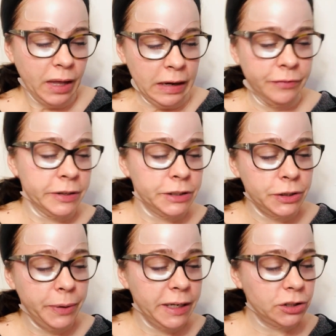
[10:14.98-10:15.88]
If you're
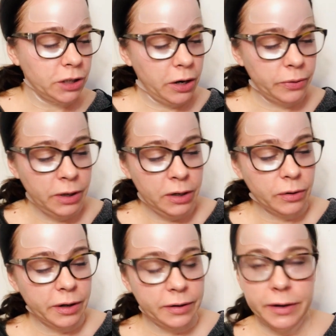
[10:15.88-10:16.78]
doing a show,
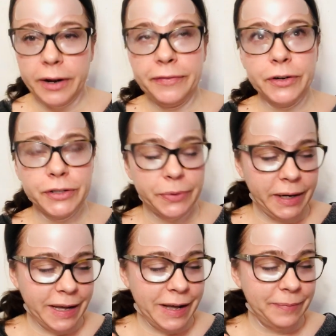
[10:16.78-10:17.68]
or if you're
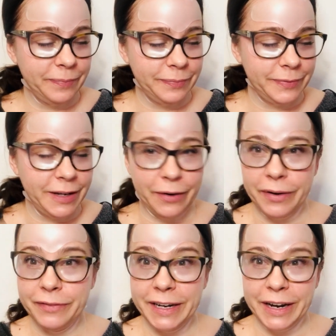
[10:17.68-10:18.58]
doing, you know,
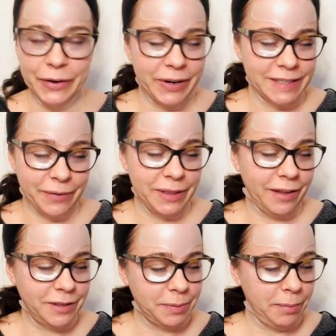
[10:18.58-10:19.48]
a video, because I would
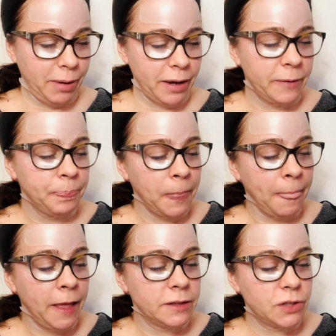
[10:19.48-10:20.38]
love to play Puck.
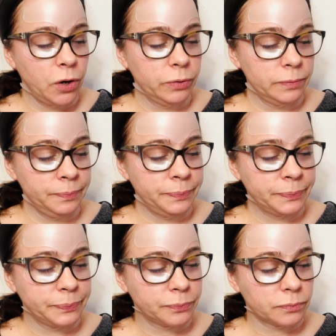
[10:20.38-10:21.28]
So
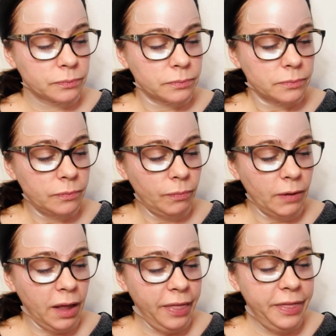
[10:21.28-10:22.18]

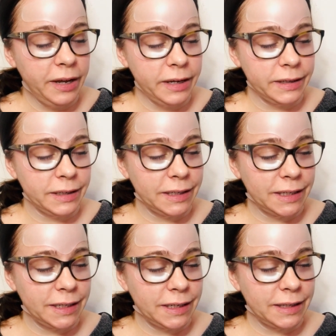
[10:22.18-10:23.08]
the
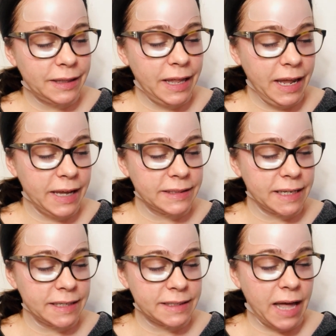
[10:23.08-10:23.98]
thing is
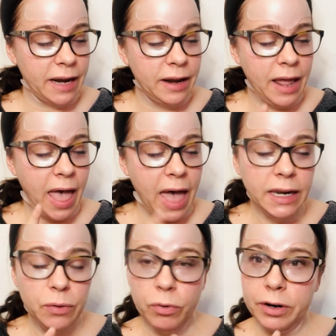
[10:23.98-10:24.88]
that
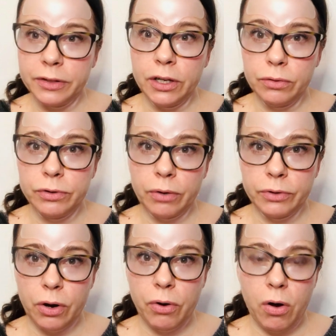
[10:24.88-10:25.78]
any word that you don't
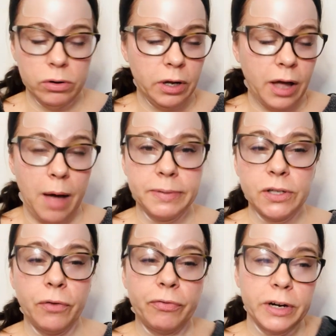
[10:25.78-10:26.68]
know, go look up.
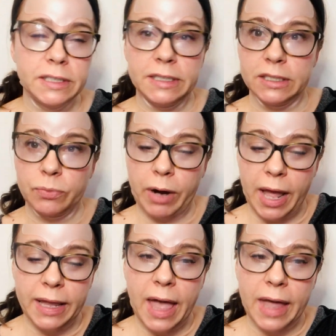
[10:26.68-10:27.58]
So for instance, when
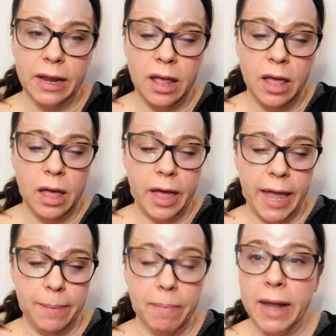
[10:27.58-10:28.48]
I get
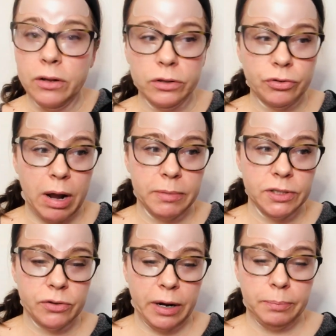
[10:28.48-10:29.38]
a medical drama
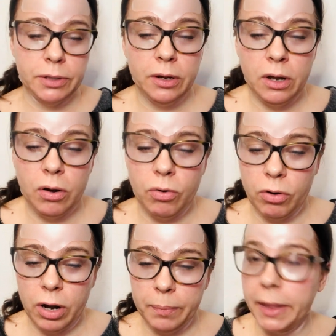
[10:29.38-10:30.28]
script,
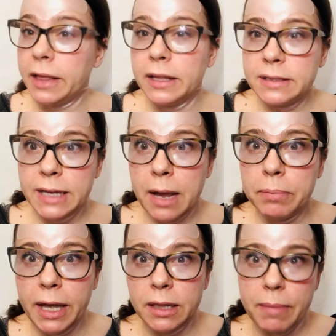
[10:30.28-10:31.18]
or like, let's say I'm
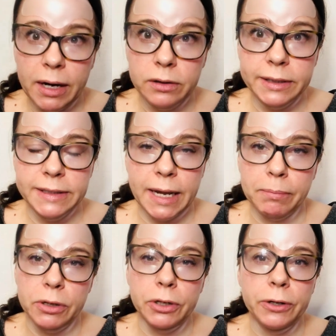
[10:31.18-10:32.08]
playing the medical
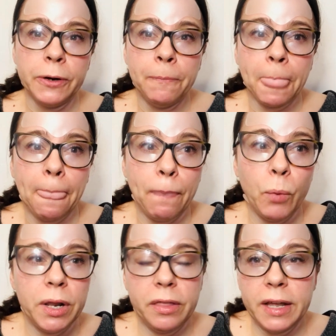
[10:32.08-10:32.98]
examiner,
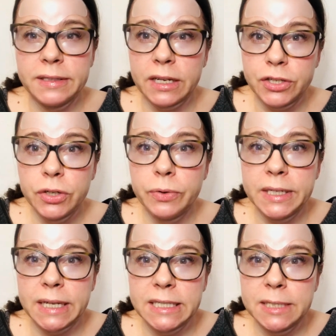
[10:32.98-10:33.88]
one of the things I do
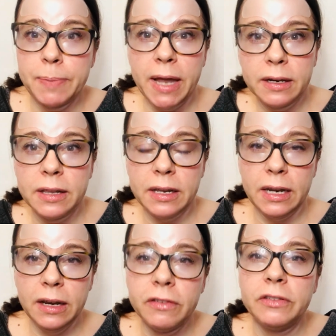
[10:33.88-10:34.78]
is I spend the
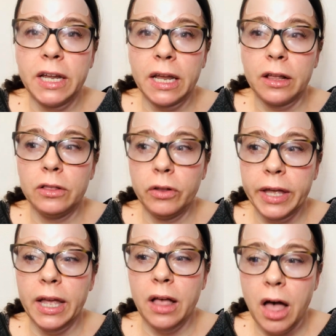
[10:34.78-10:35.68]
evening
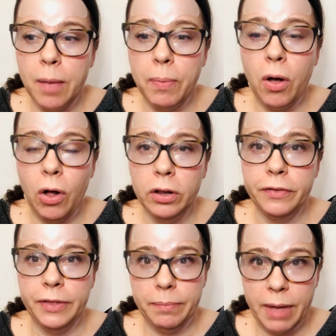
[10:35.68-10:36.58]
looking up all
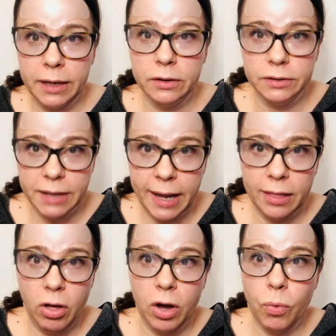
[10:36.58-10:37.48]
of the medical
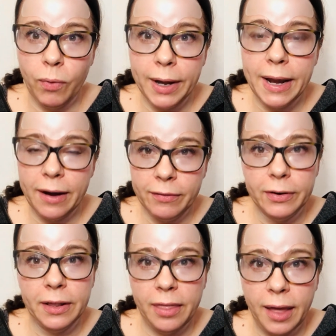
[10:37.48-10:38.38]
dialogue, what
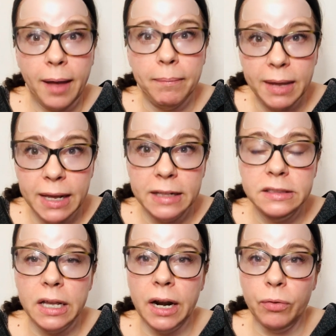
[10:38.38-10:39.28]
everything
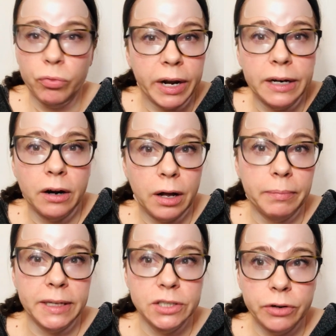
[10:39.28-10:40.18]
means, and I write it on
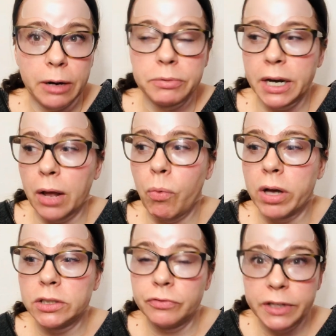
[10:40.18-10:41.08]
my script, and I
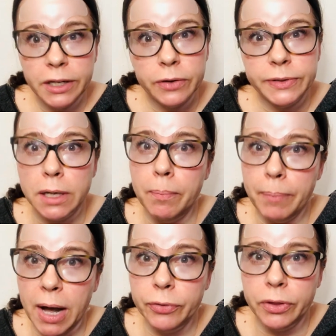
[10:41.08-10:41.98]
watch videos
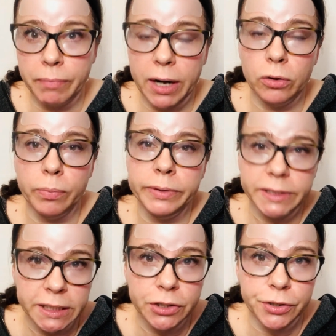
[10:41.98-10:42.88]
about the medical
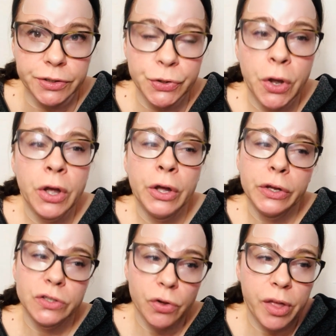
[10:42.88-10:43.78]
procedures
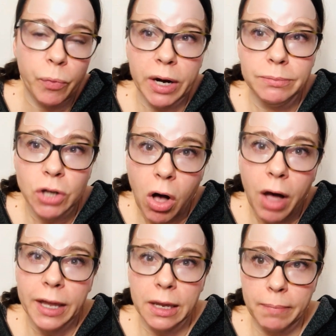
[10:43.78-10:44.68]
so that when I'm
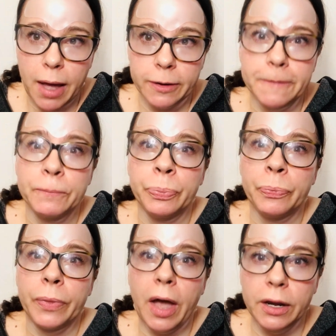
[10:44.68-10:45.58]
talking about it,
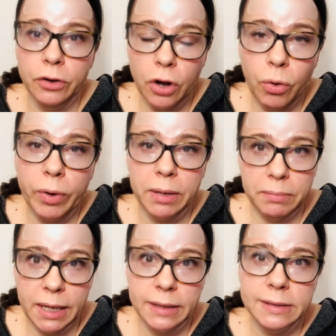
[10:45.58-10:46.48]
I know what it
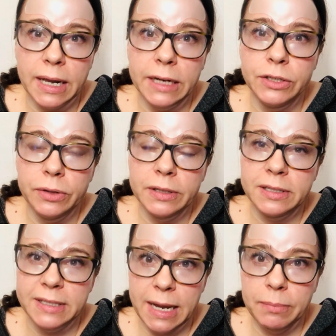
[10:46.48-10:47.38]
means. And I do the
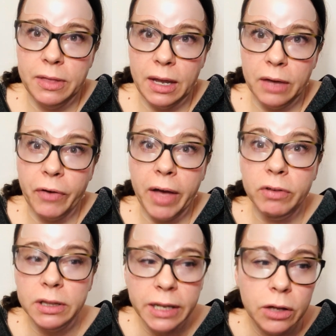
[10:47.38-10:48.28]
same thing if I have
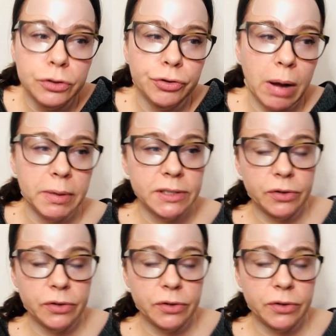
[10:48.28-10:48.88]
a legal drama.